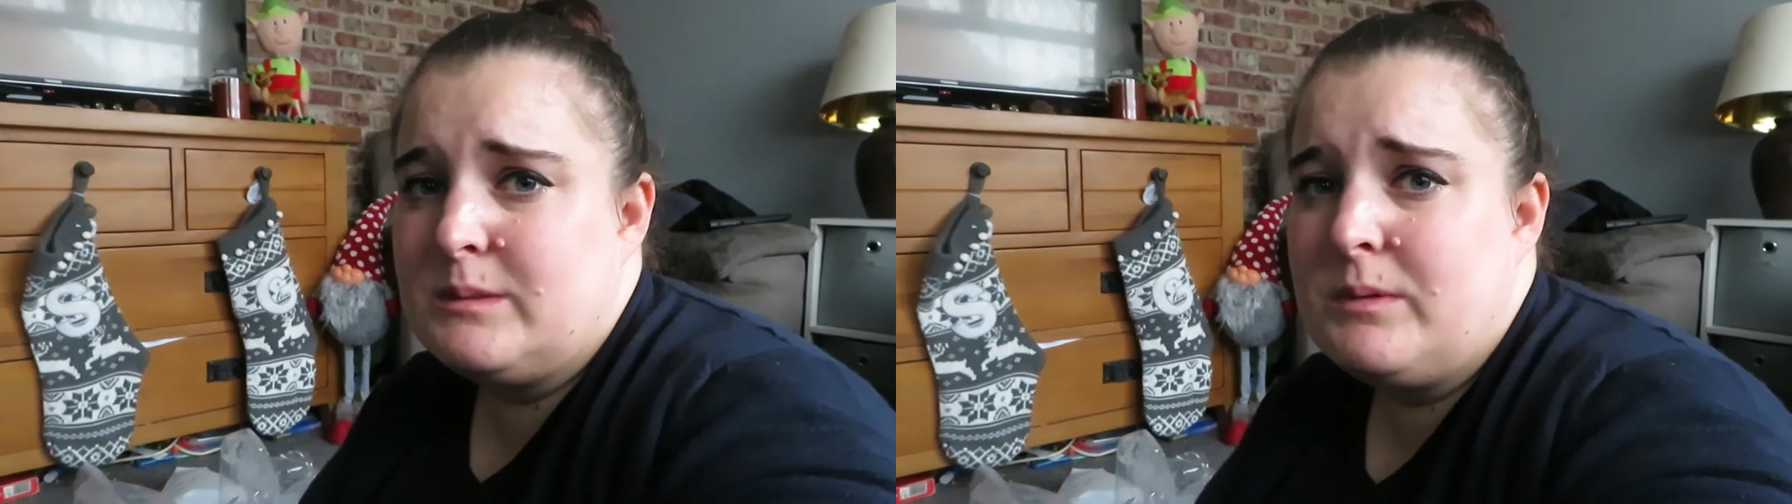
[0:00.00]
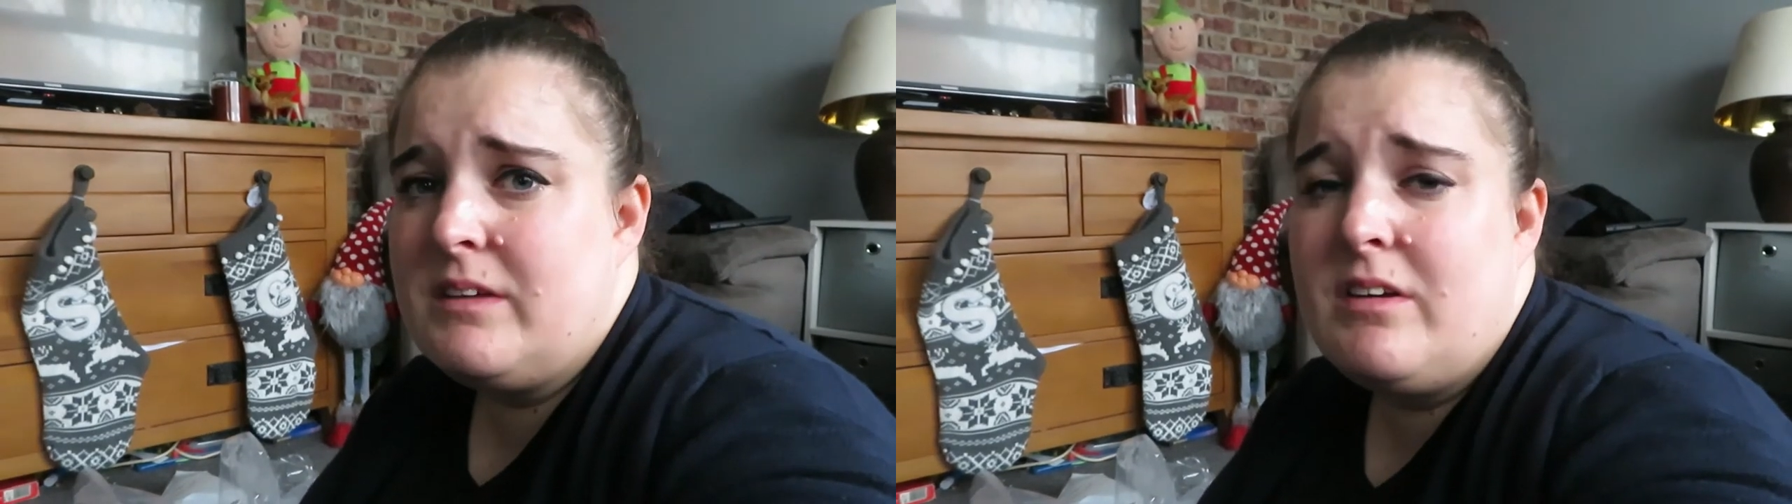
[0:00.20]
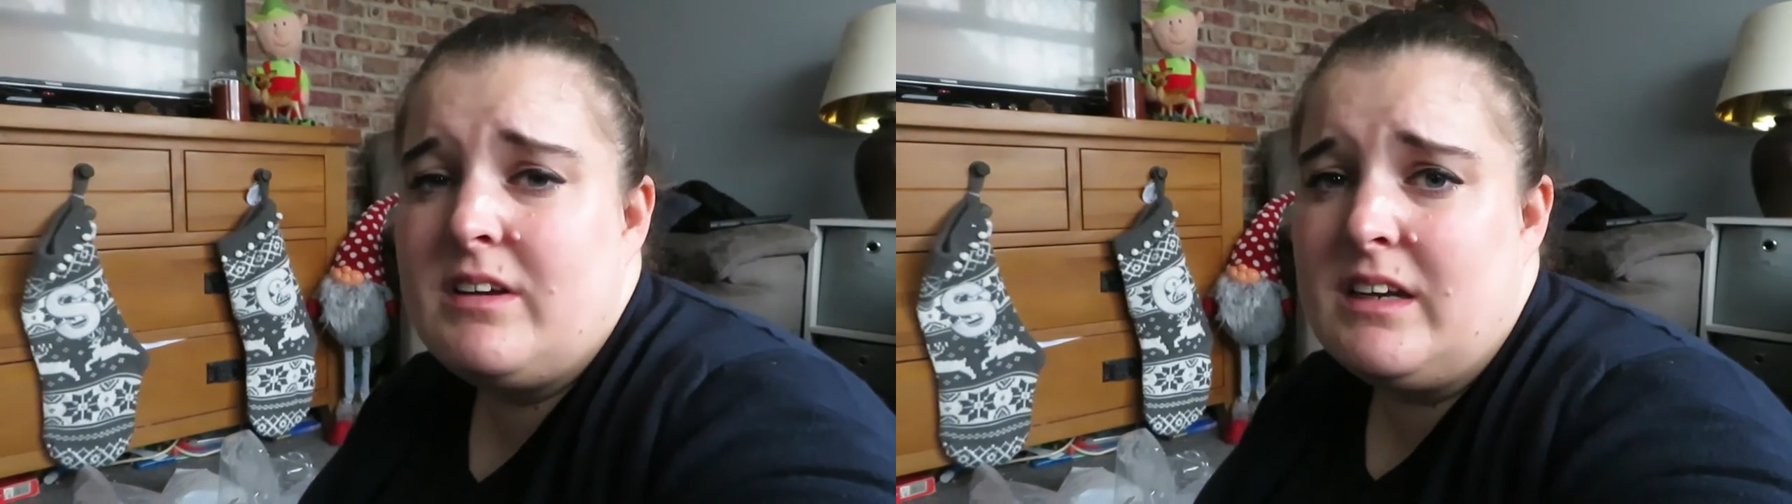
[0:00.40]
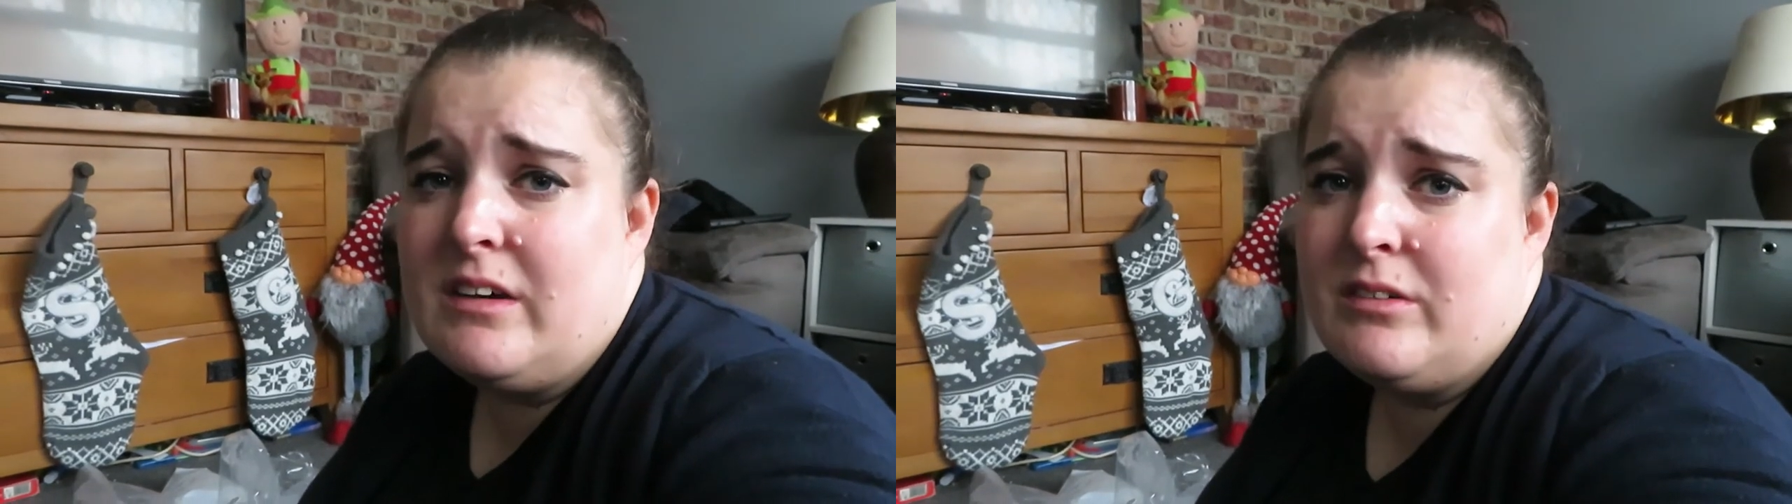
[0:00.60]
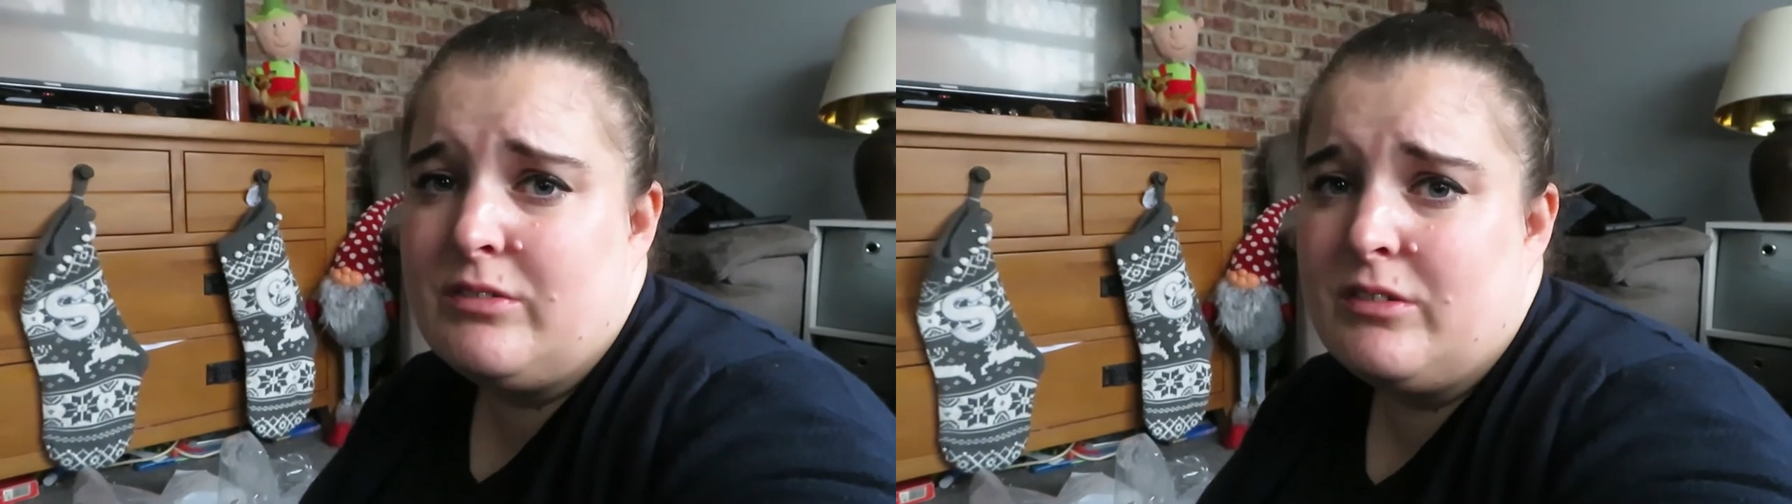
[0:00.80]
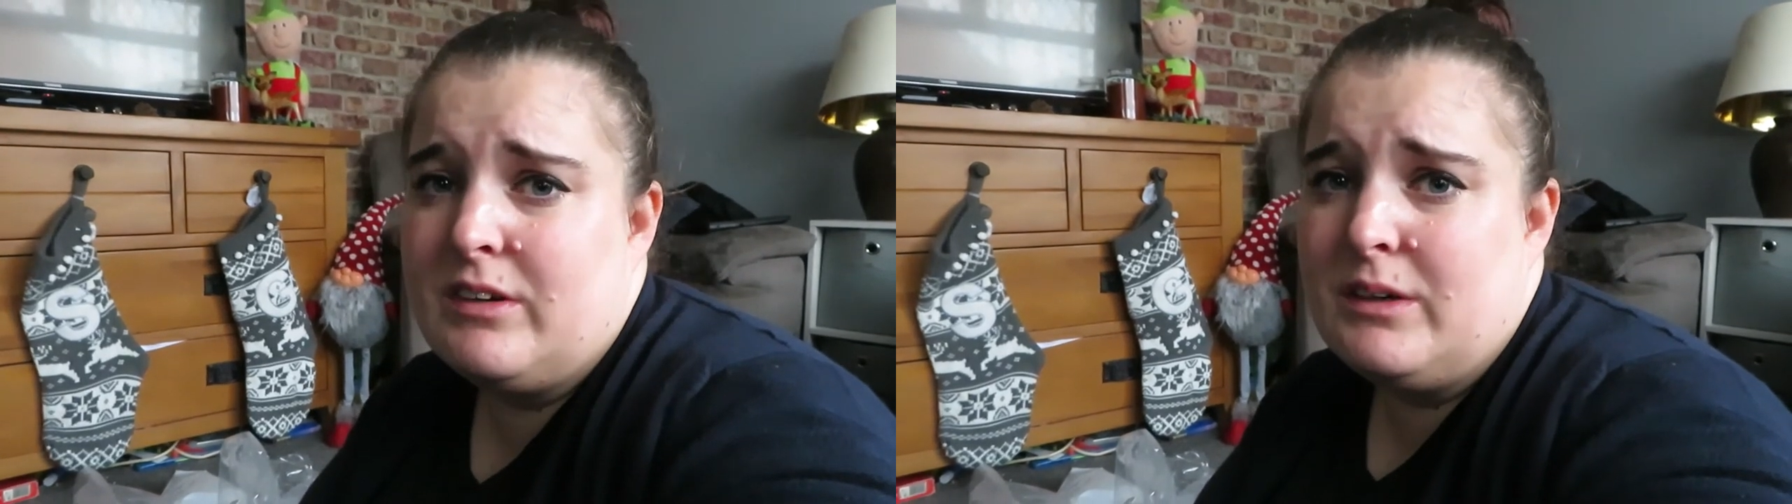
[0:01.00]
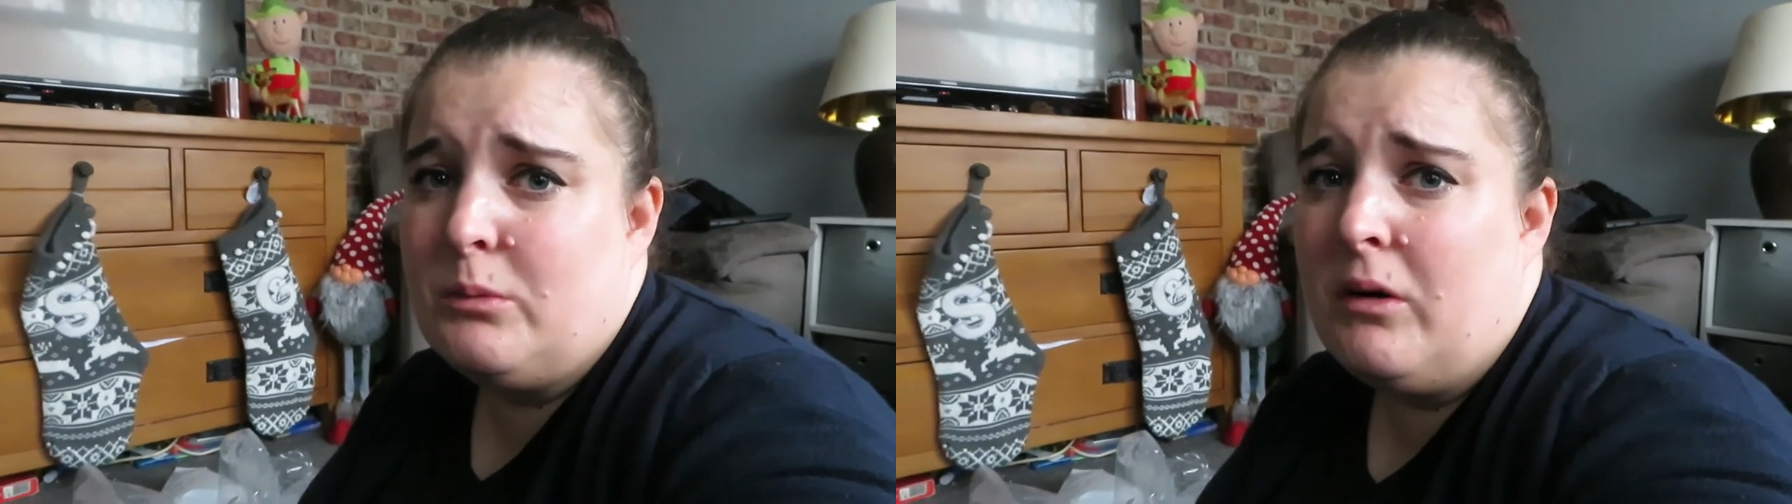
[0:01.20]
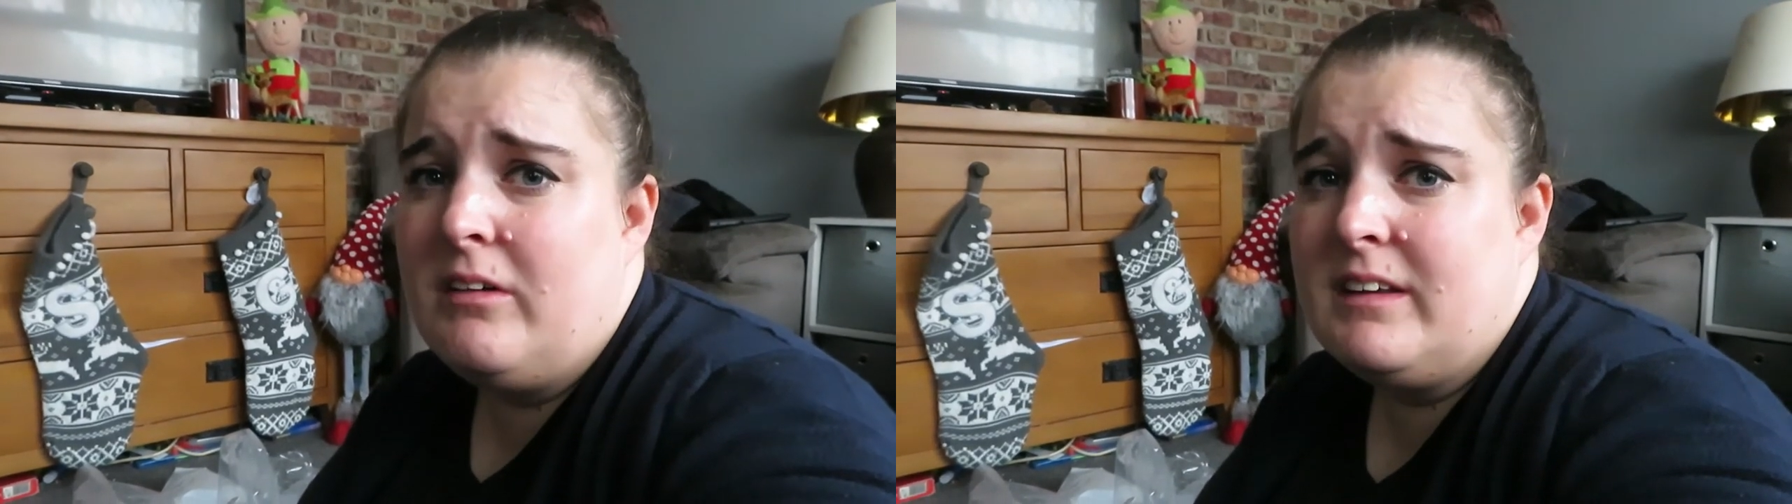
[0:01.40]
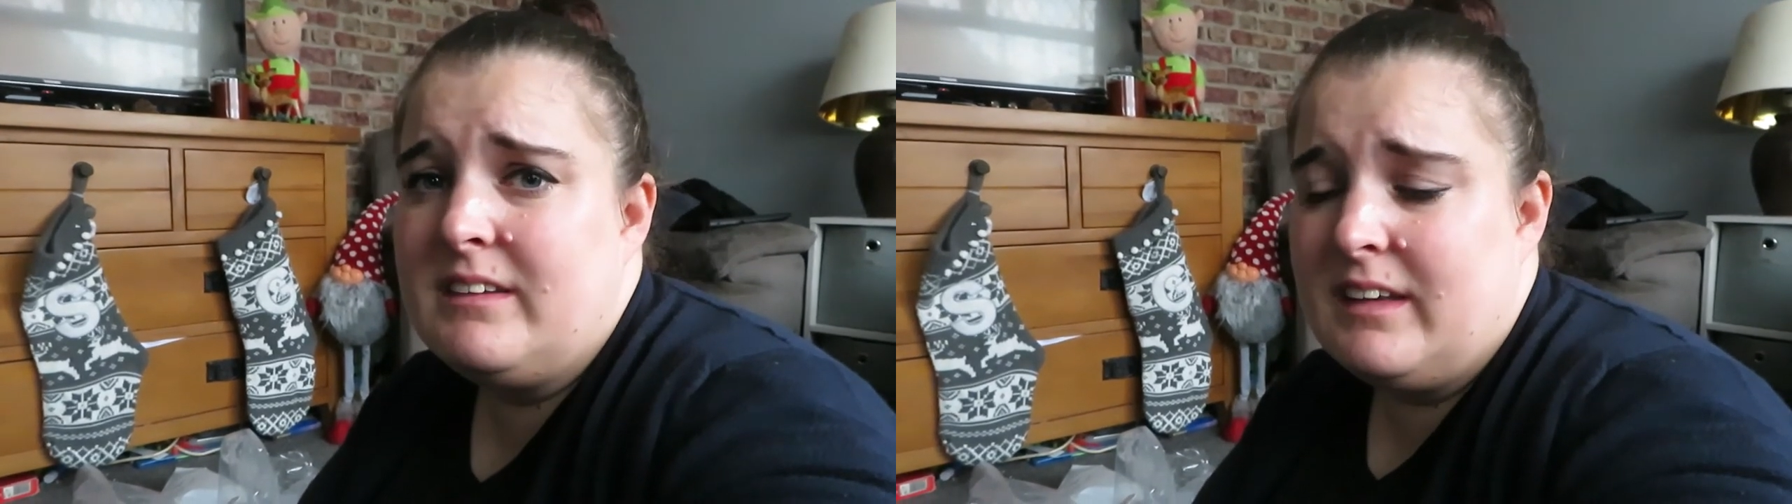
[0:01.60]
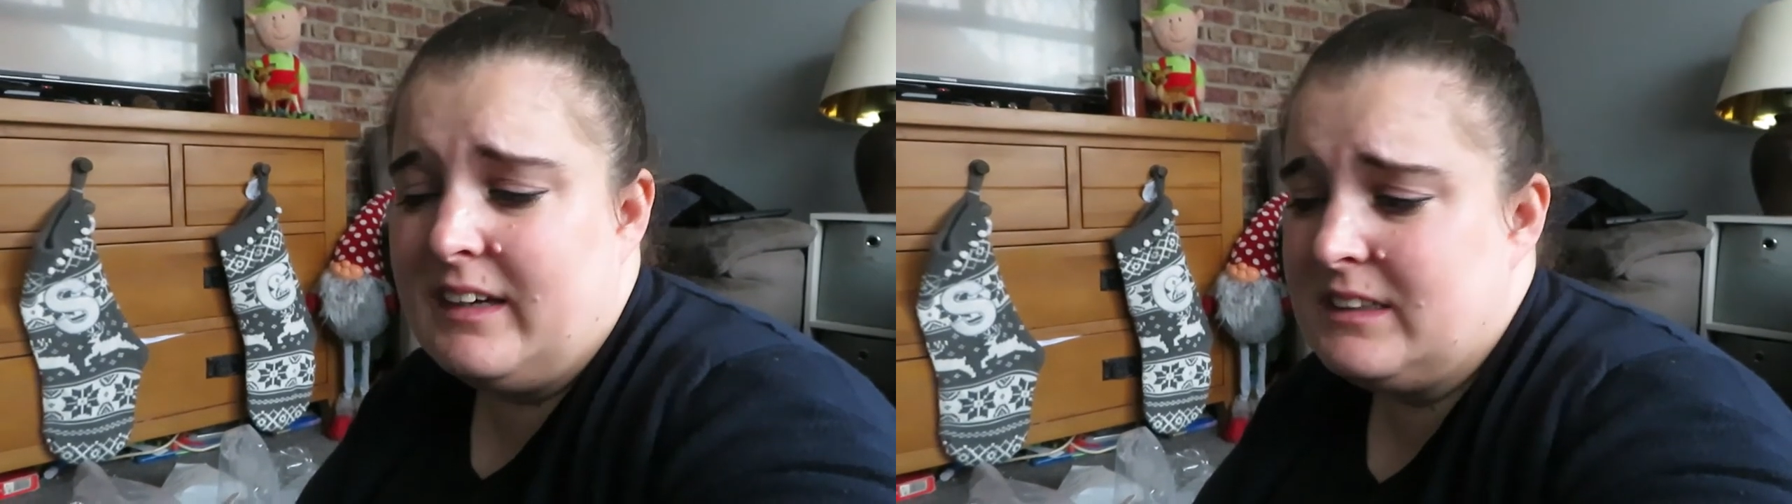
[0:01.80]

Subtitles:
but they're only little for a little while, aren't they?